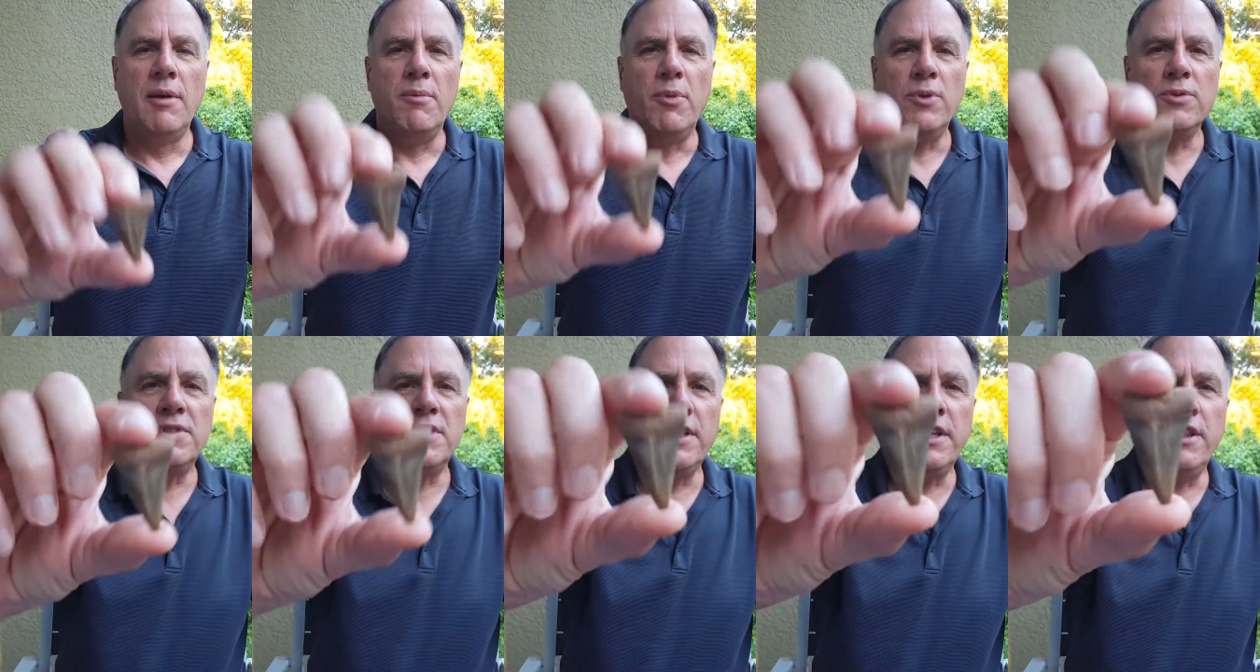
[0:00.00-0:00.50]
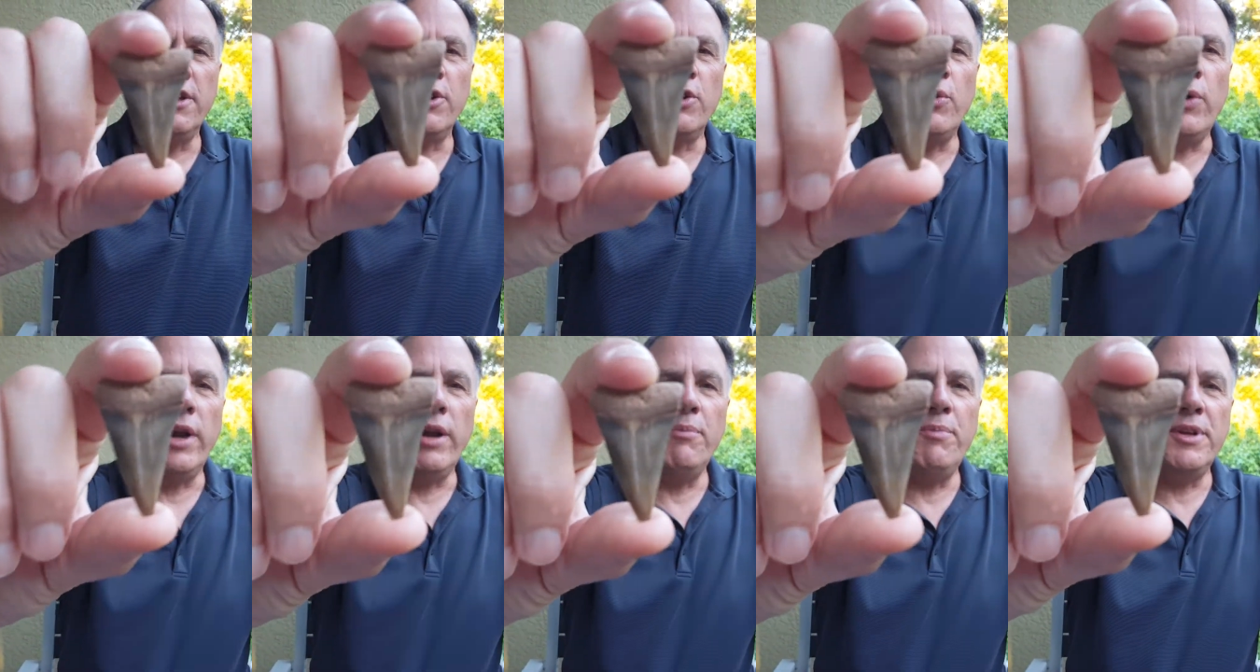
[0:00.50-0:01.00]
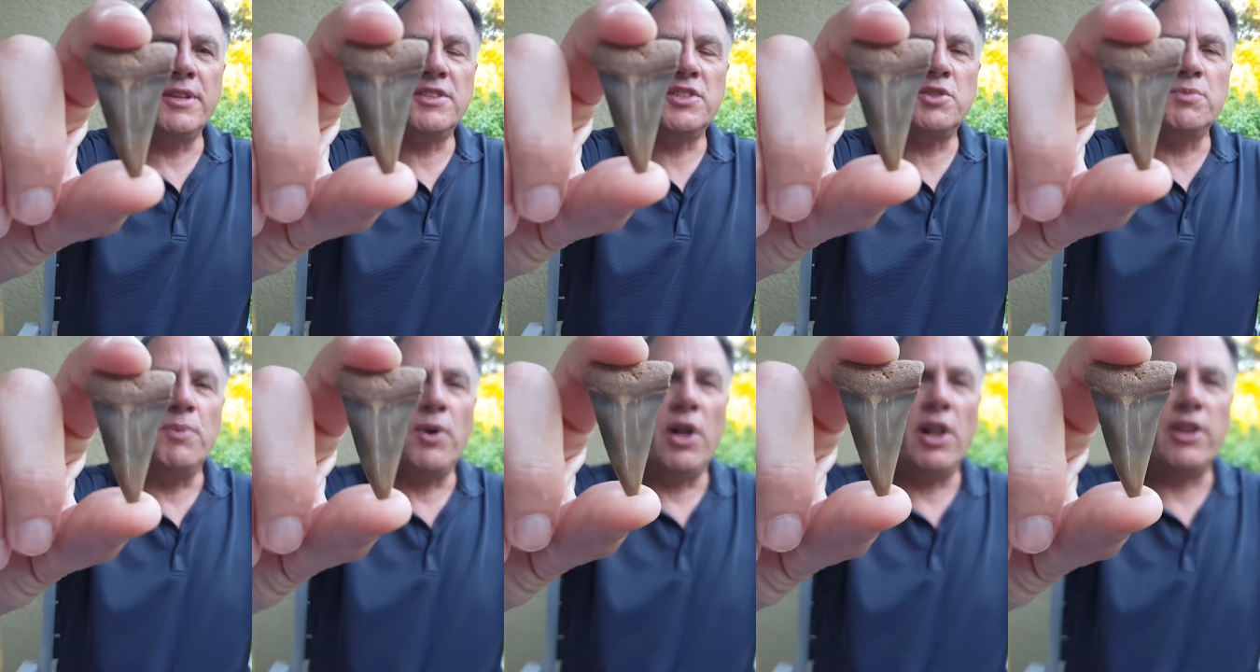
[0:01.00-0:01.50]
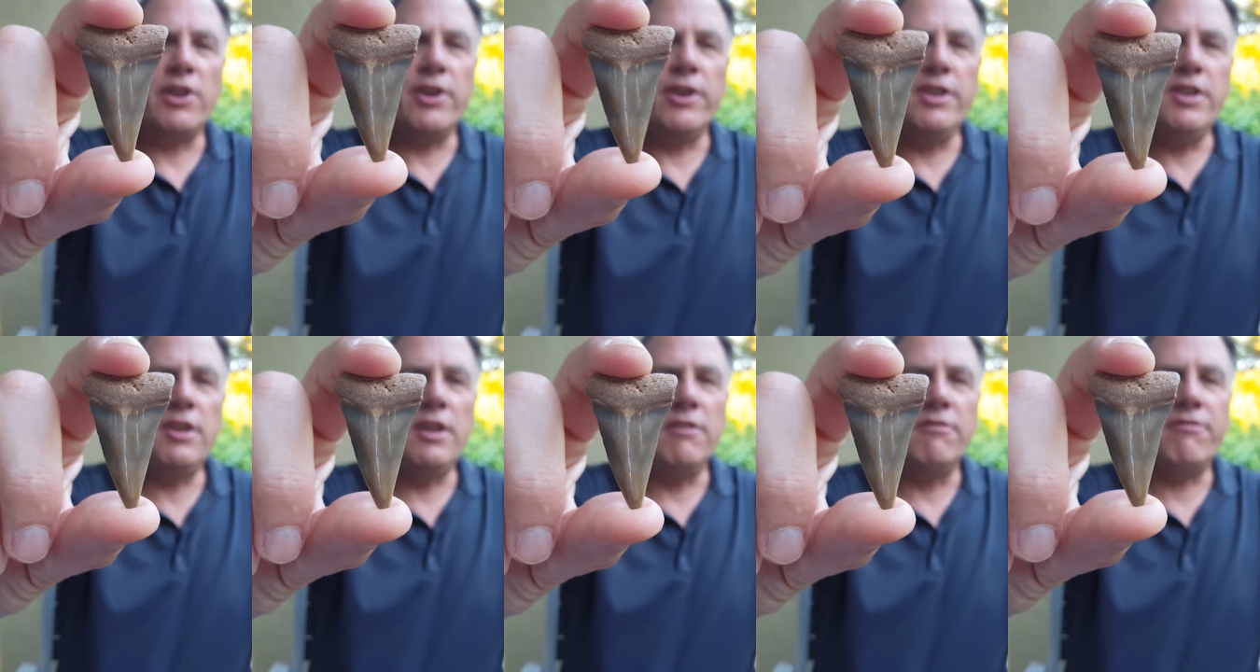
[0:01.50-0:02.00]
Mostly they're quite a bit smaller,
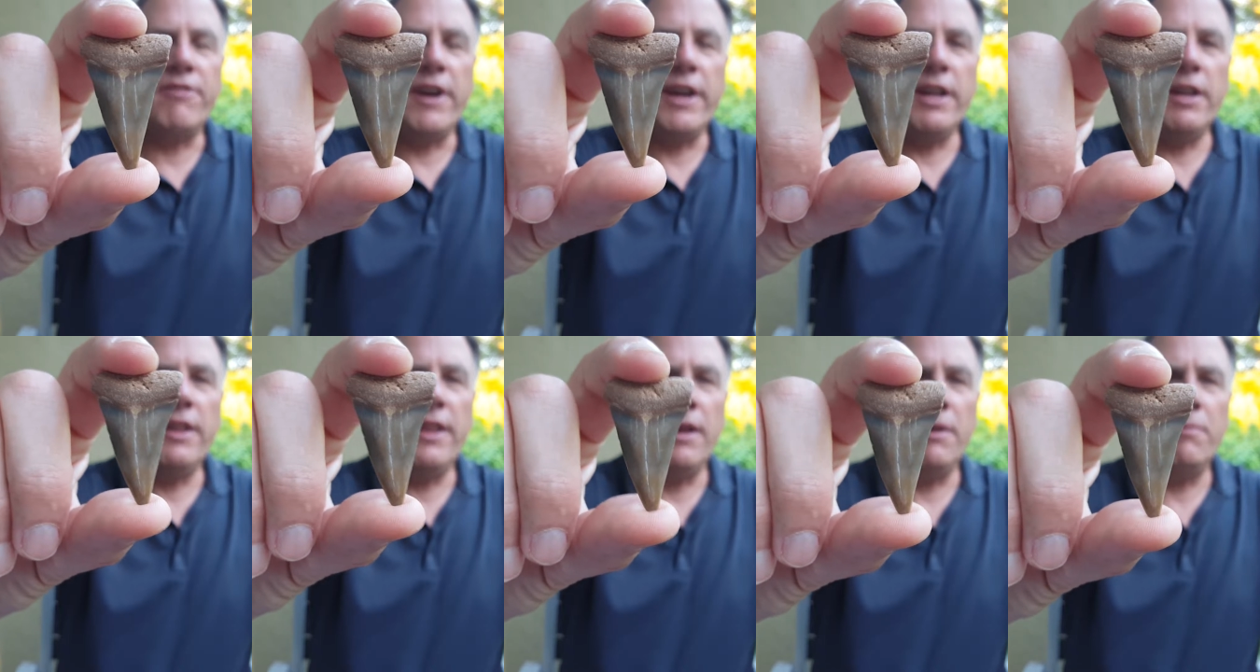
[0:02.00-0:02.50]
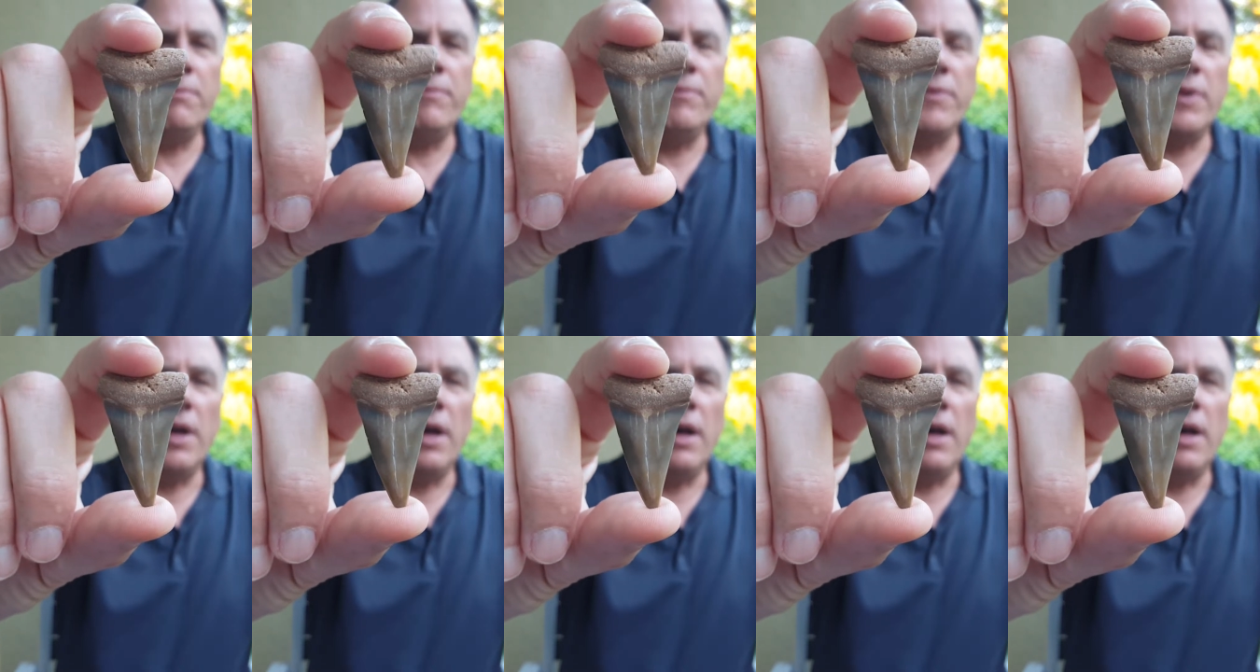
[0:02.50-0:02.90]
and you can find them